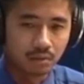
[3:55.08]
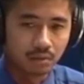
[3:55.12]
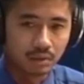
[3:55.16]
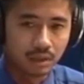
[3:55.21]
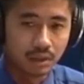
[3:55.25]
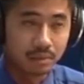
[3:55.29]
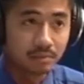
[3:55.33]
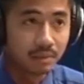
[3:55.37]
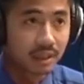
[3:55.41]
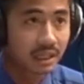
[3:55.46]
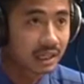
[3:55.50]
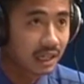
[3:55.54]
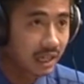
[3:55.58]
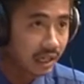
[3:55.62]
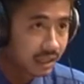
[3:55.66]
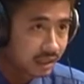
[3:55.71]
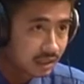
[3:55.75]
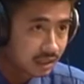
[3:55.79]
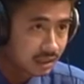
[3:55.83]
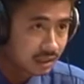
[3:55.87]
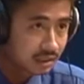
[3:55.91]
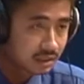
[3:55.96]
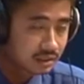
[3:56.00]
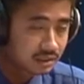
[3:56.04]
email
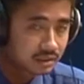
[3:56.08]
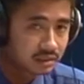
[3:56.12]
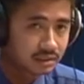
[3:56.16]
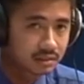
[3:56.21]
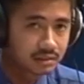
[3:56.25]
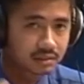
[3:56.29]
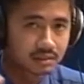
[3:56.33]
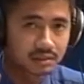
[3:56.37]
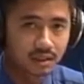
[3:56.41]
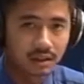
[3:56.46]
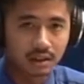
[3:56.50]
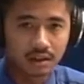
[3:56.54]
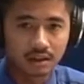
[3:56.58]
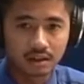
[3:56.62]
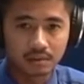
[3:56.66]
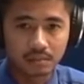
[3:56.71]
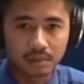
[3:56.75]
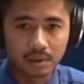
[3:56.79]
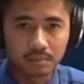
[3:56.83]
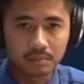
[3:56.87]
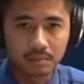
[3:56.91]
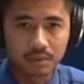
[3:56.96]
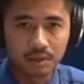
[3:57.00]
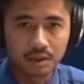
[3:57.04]
clients,
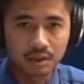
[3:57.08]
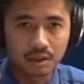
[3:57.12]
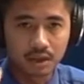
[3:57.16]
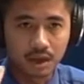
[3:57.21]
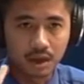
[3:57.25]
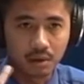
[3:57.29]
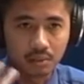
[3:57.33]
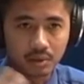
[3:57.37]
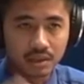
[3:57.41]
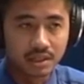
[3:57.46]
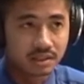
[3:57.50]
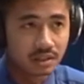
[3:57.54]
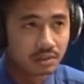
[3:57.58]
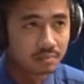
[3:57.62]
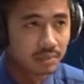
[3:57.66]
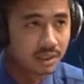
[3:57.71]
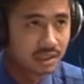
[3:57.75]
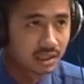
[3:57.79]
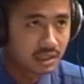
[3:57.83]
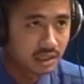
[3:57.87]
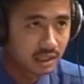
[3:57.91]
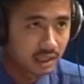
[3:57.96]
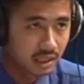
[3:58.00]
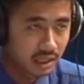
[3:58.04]
maybe our instant
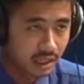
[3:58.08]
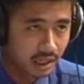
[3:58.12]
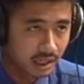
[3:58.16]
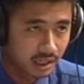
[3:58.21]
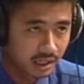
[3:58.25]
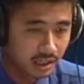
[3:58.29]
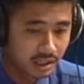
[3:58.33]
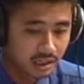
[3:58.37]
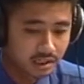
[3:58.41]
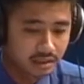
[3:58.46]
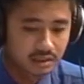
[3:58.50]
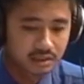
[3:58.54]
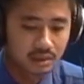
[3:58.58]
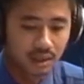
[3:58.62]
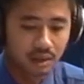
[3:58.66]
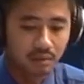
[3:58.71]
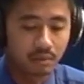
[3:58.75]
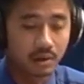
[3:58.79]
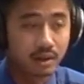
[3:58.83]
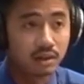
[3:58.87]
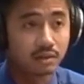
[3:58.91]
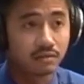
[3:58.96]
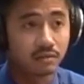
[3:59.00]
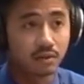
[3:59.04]
messaging clients. That
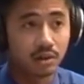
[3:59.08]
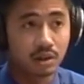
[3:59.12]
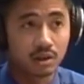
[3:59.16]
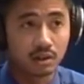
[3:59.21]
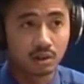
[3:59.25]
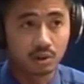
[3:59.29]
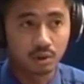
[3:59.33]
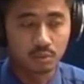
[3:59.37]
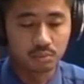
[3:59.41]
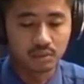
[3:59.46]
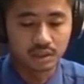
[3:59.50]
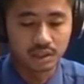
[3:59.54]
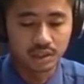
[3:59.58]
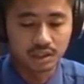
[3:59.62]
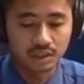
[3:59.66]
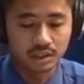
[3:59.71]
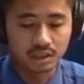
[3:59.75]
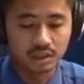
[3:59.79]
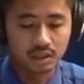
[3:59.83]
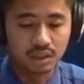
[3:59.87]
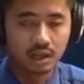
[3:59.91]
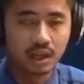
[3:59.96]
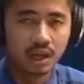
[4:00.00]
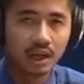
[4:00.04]
one is for under
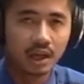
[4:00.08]
communication.